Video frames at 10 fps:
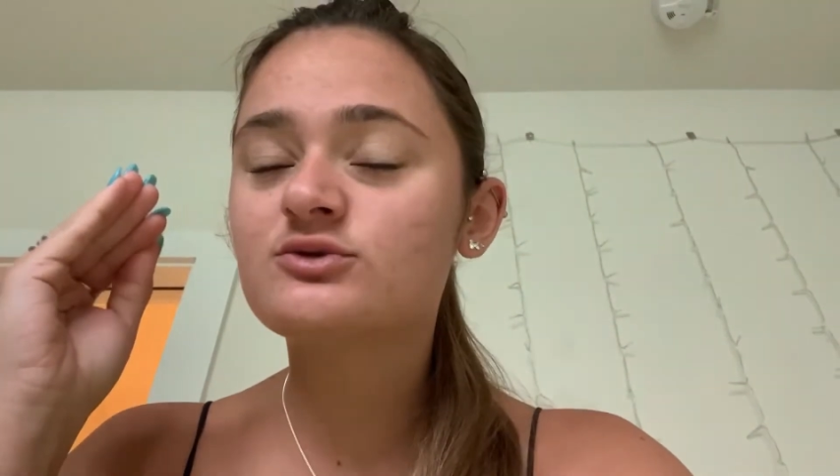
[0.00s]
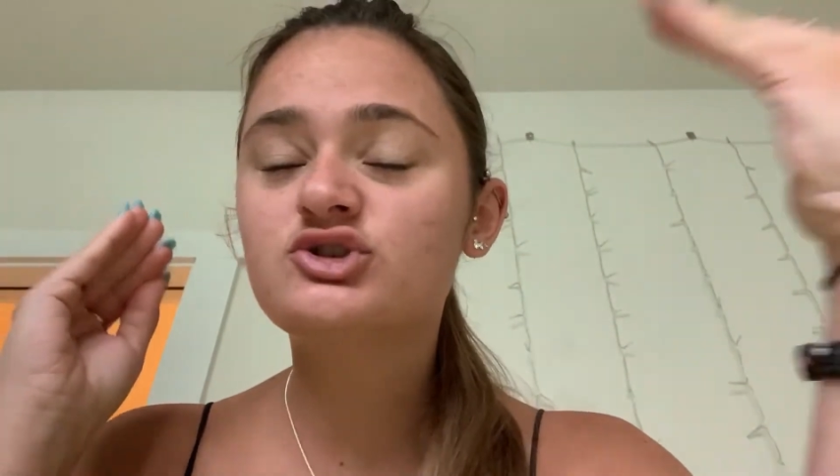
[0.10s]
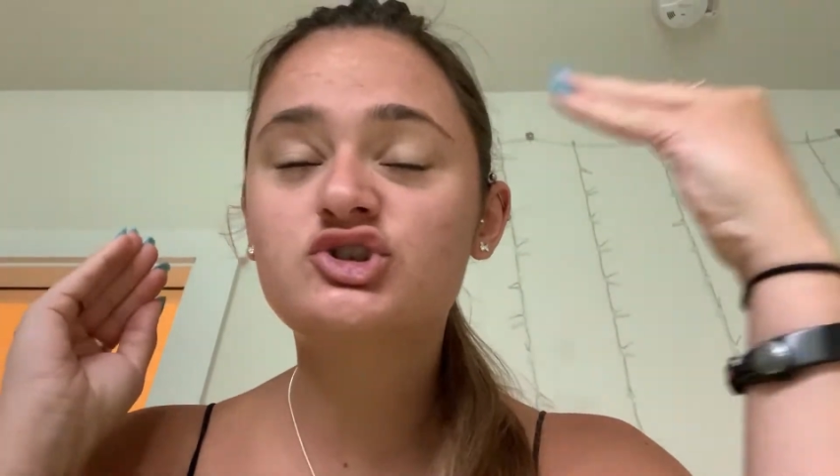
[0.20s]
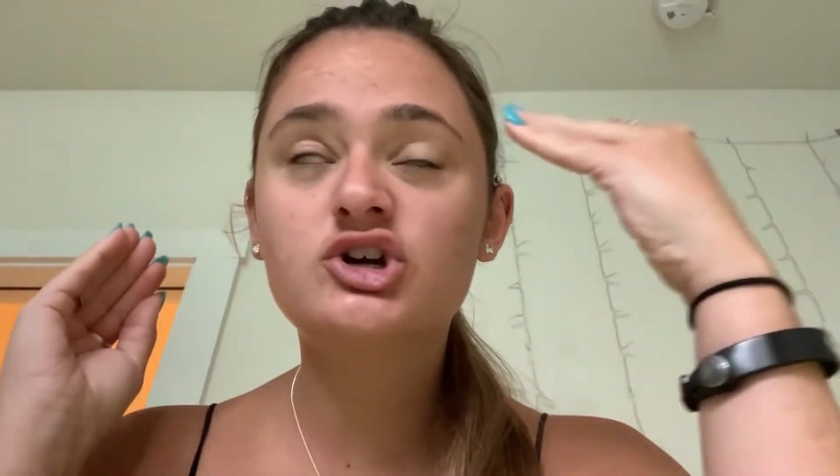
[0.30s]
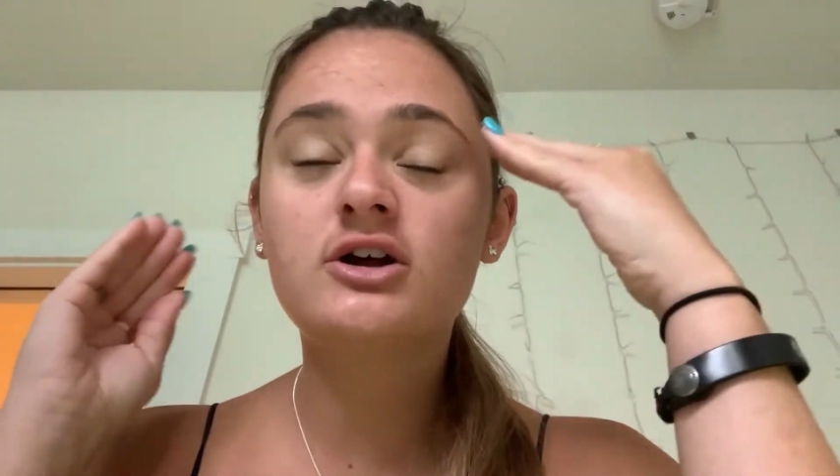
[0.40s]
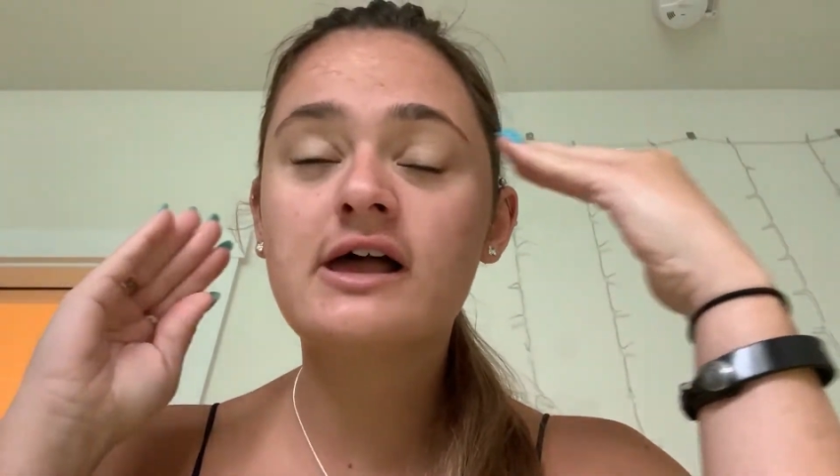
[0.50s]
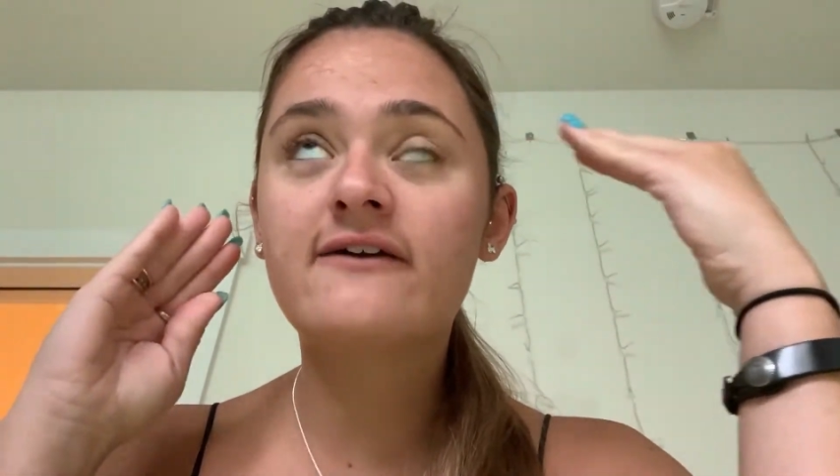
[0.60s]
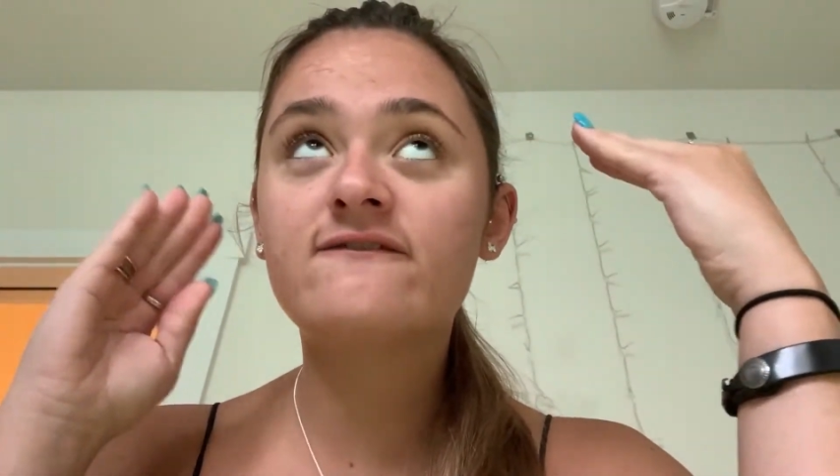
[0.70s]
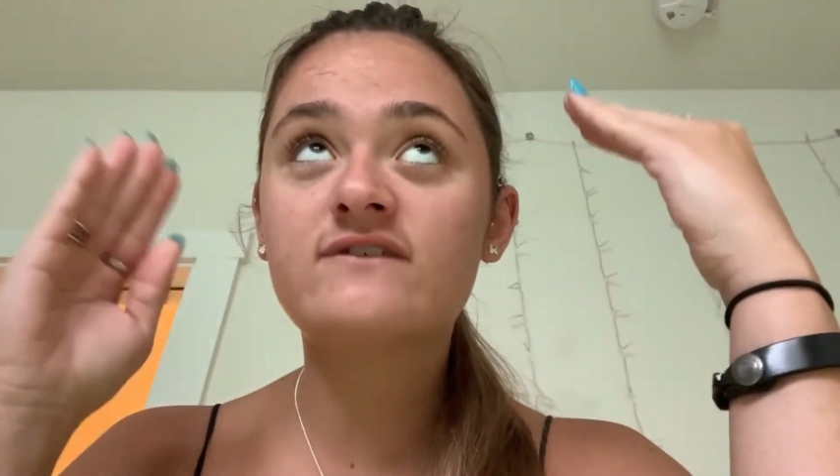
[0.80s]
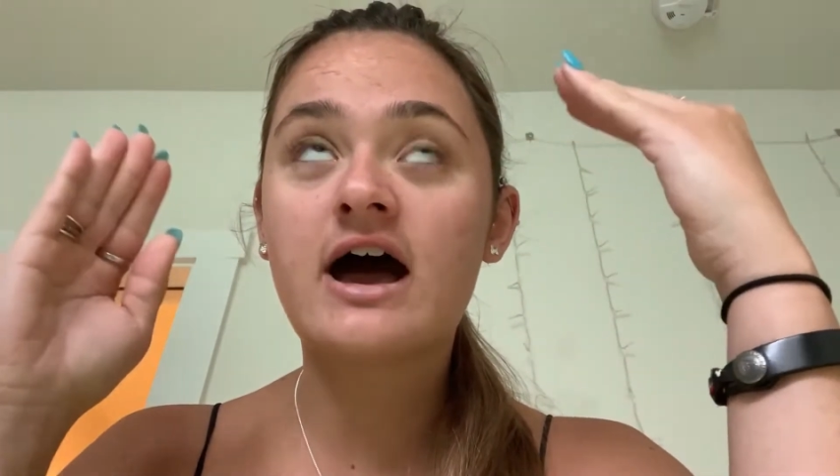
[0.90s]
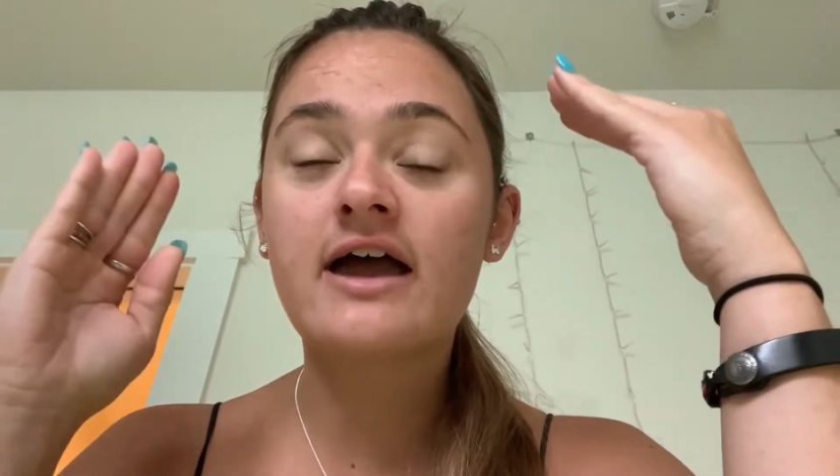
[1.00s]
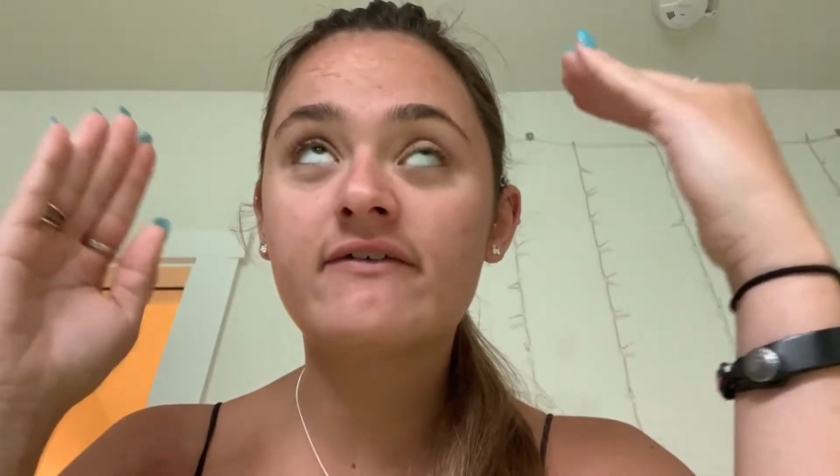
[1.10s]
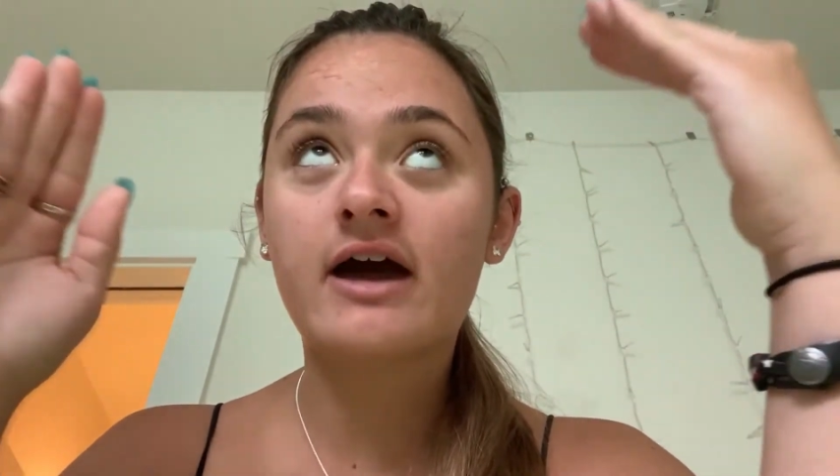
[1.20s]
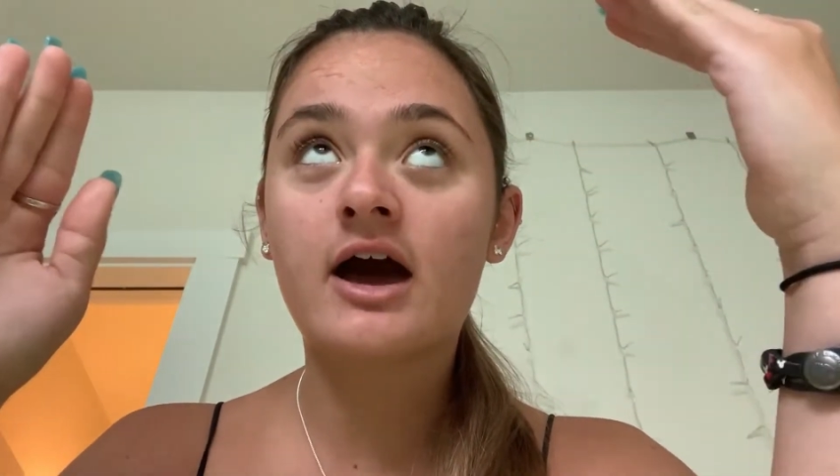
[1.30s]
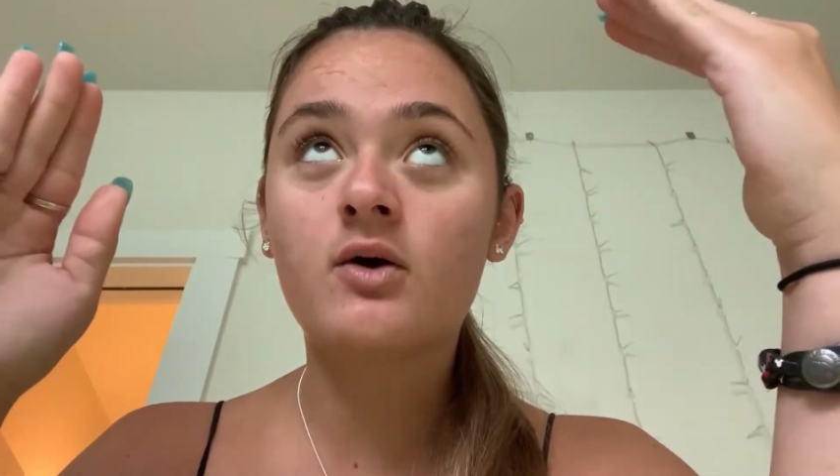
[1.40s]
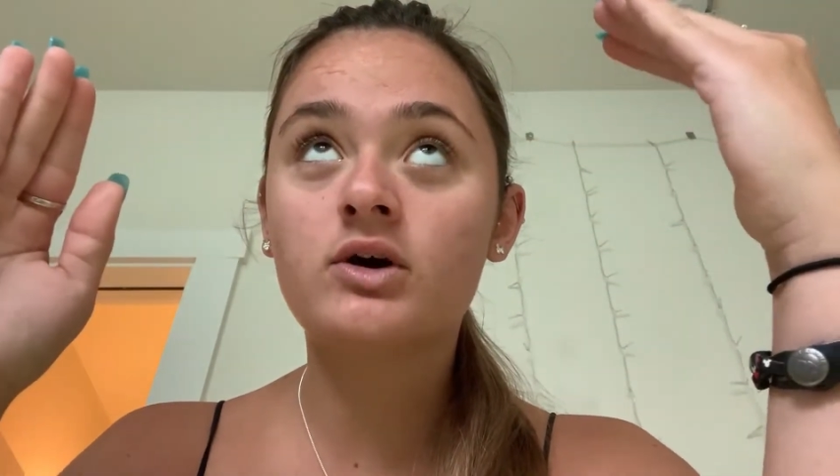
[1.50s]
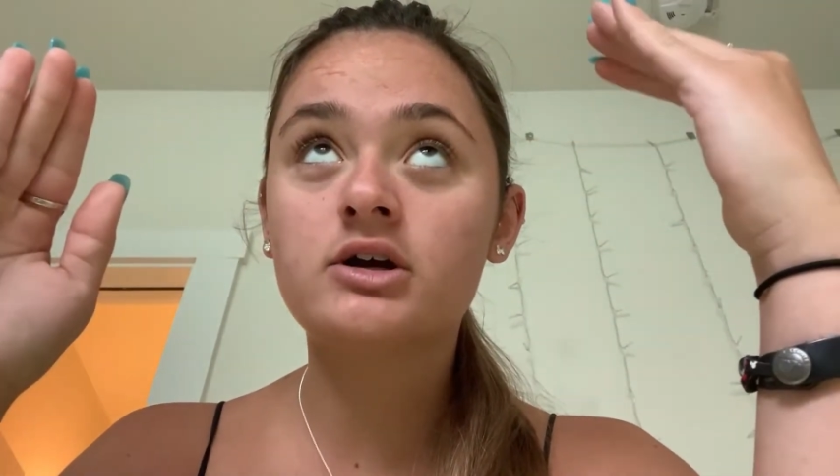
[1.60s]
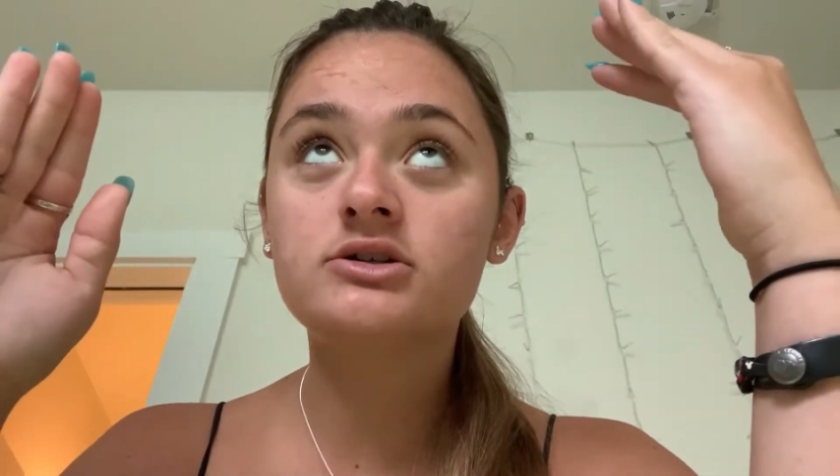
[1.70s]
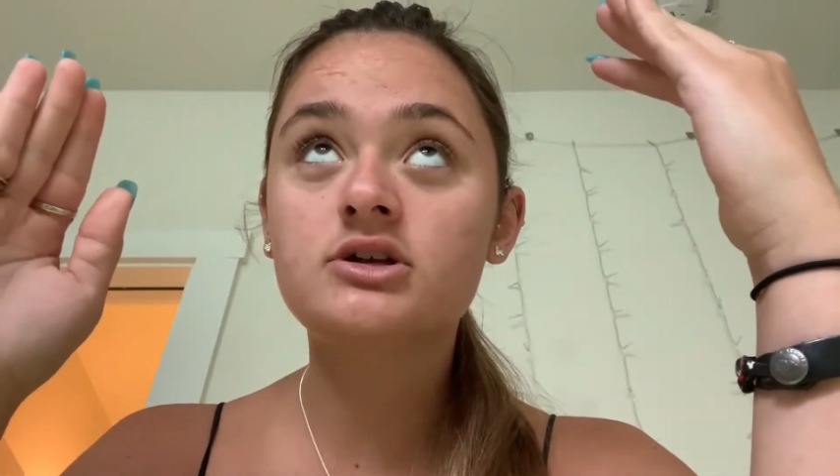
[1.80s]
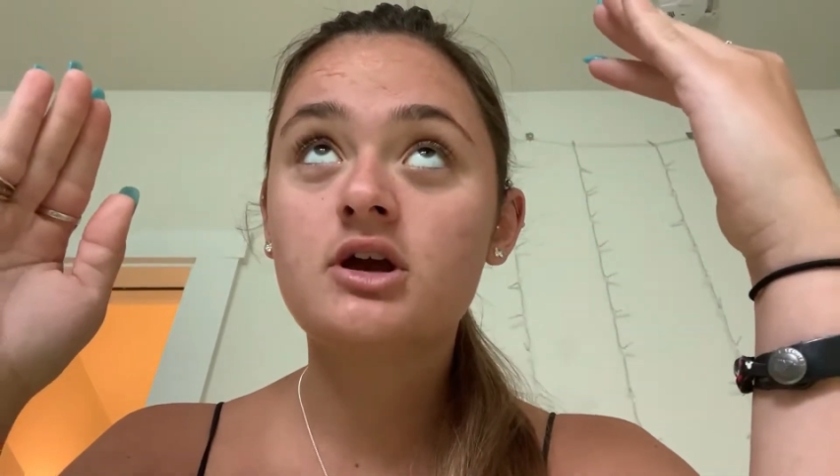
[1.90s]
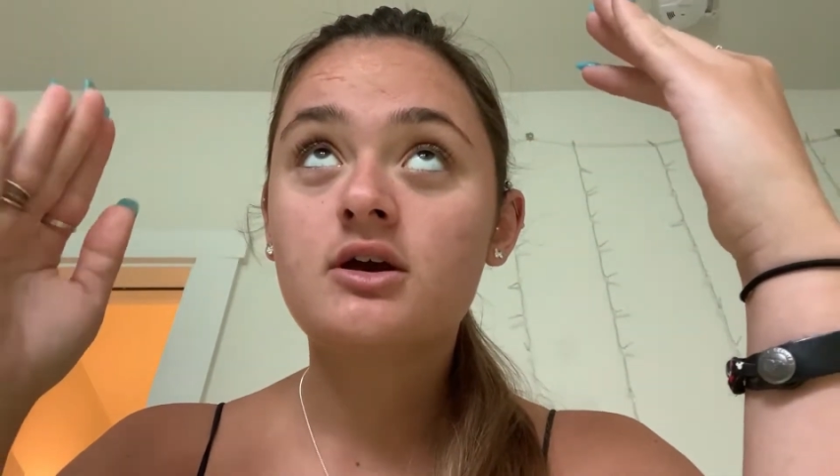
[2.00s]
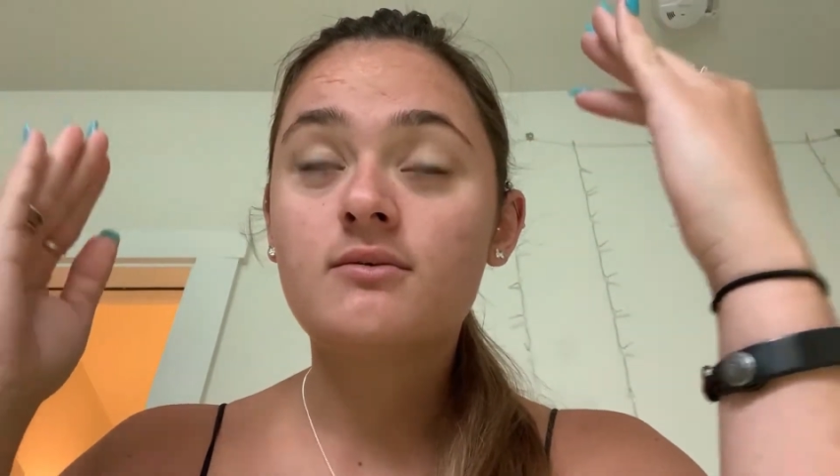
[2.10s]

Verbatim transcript: which took like five hours,